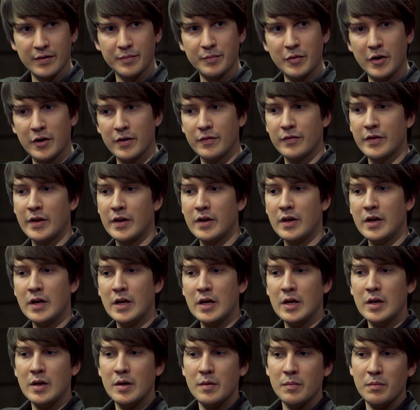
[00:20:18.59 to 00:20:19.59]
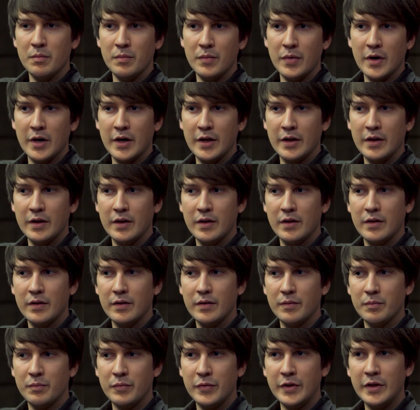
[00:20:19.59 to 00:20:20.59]
part of that. But
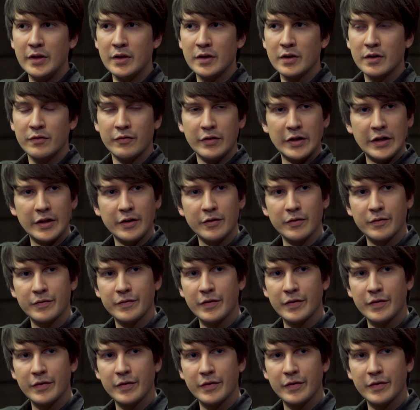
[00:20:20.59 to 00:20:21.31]
being a really good